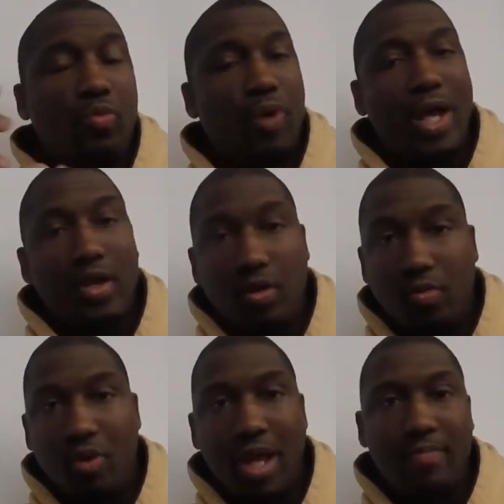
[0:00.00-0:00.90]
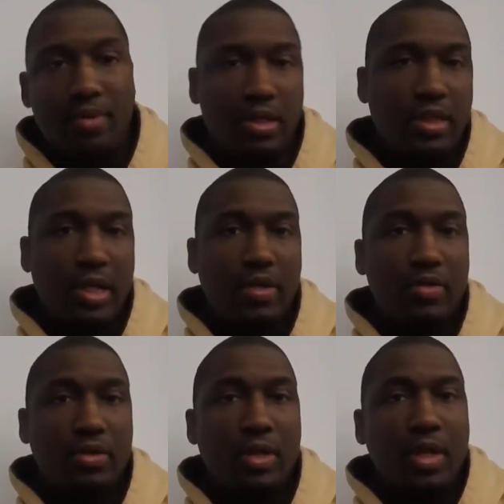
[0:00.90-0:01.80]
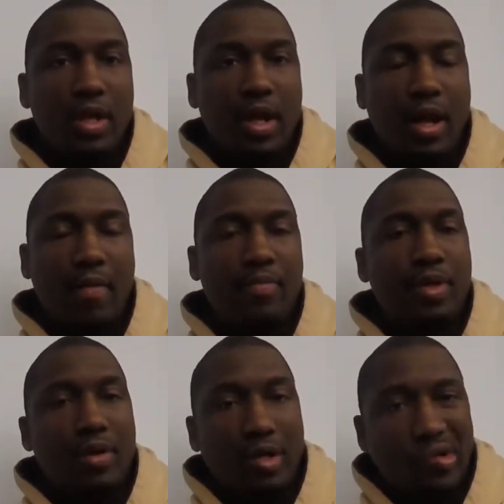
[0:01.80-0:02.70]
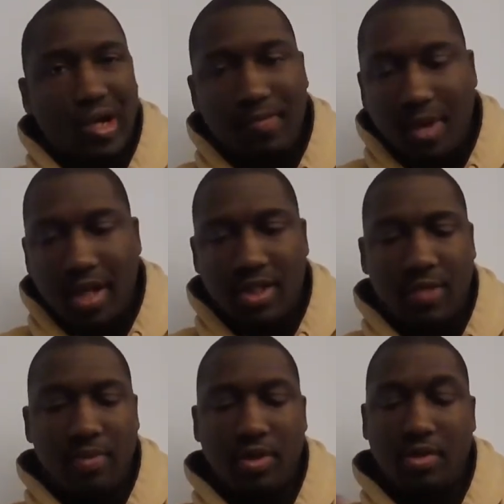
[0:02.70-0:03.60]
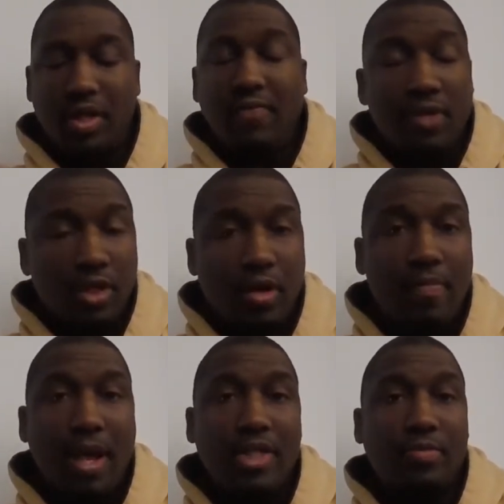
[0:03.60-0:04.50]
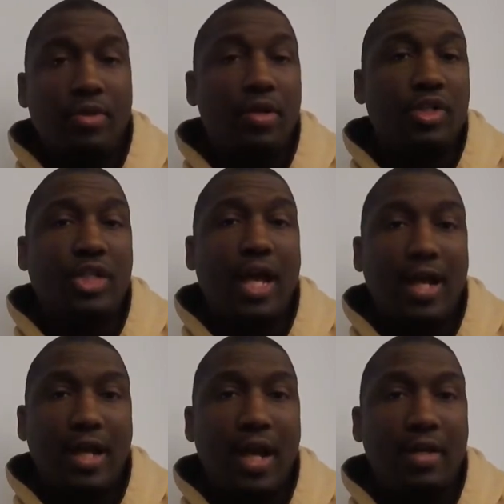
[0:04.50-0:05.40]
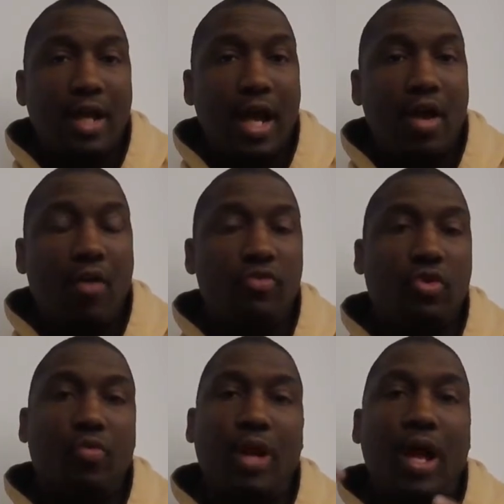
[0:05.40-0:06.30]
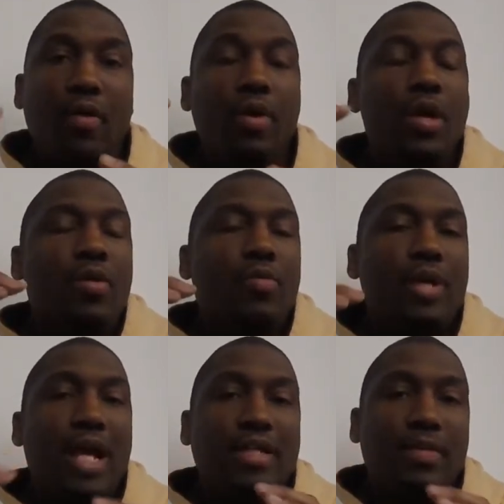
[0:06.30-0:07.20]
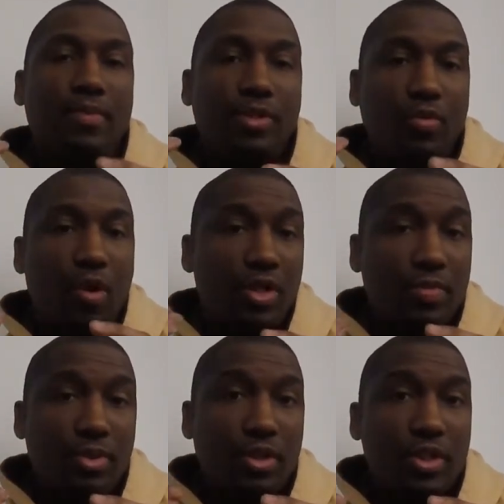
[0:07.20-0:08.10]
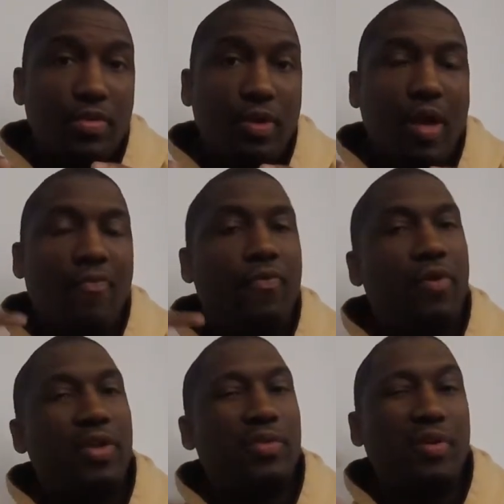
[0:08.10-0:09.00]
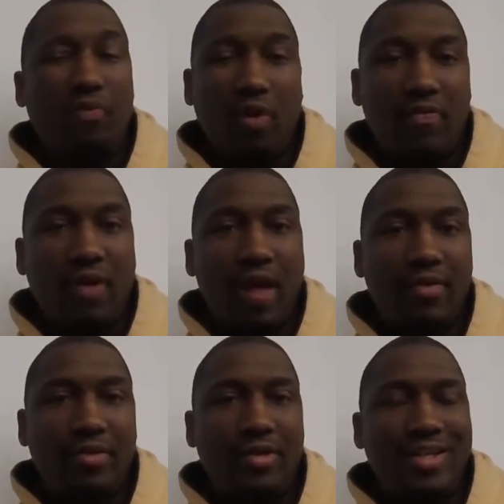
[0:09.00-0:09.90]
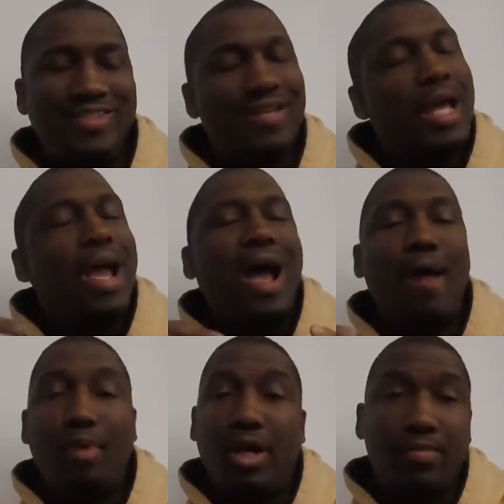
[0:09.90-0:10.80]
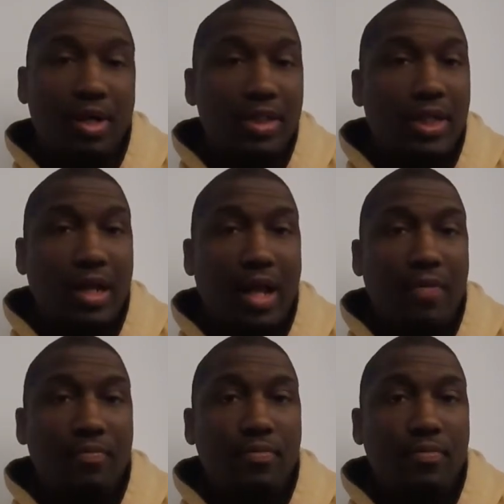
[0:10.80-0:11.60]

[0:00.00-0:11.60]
white on white bucktails. They're a great matchup. They're definitely a great matchup during the shad die-off. So around when that temperature, water temperature gets to around 43 to 45 degrees, I break a bucktail out.